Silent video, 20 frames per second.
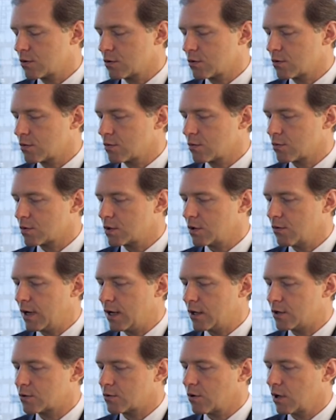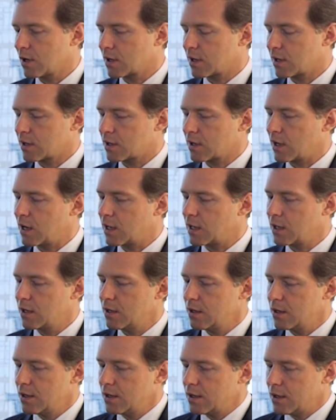state-run
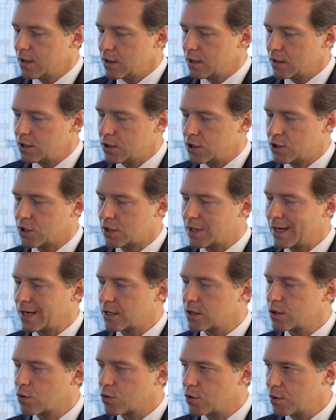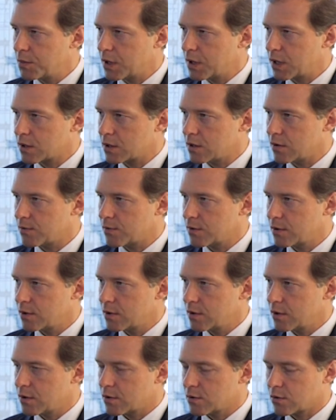companies. I'm a bit
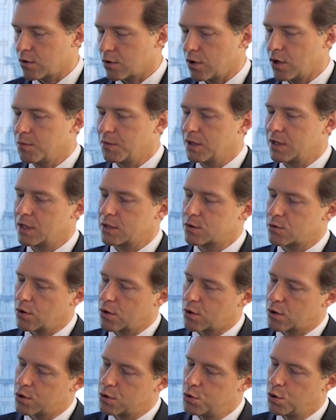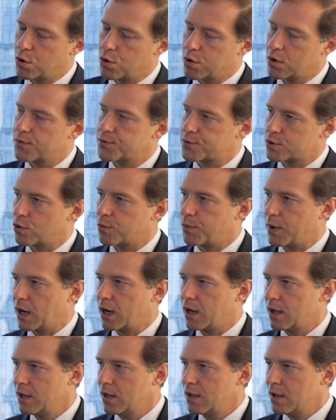surprised. They
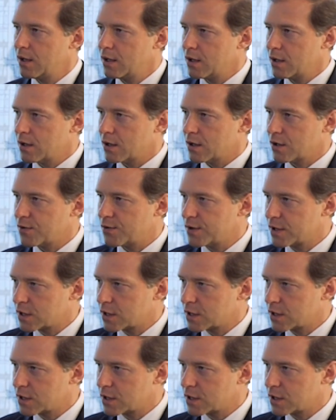might have